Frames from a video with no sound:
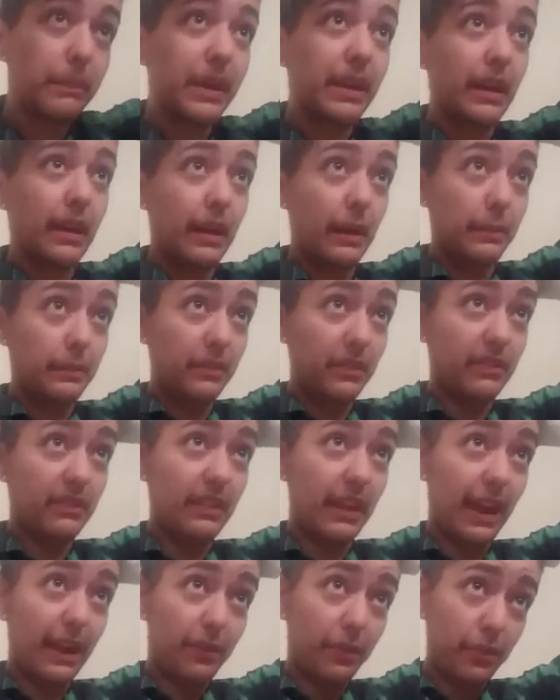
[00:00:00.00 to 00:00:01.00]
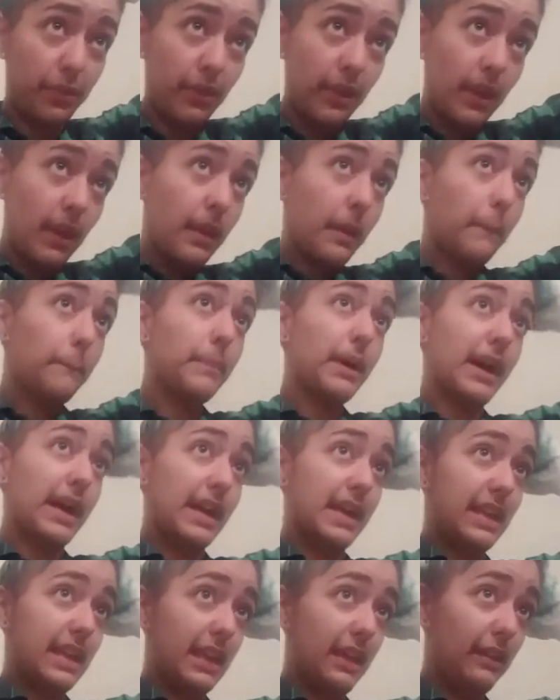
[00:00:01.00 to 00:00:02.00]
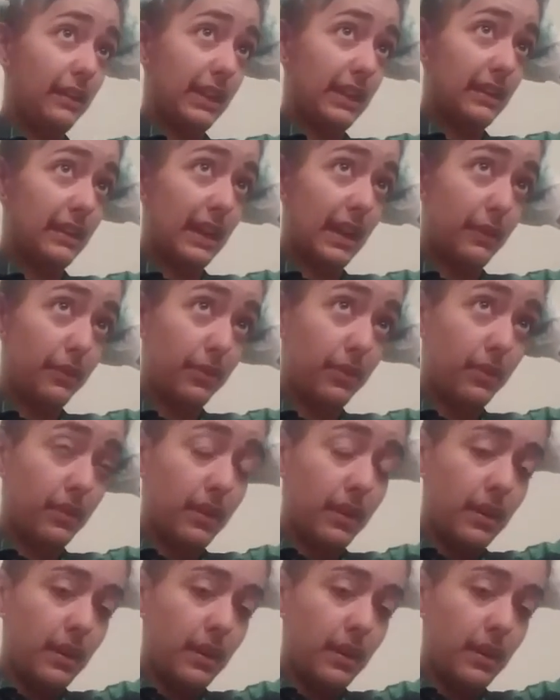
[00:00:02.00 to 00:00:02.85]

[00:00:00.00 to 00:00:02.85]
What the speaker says: becomes death by killing death.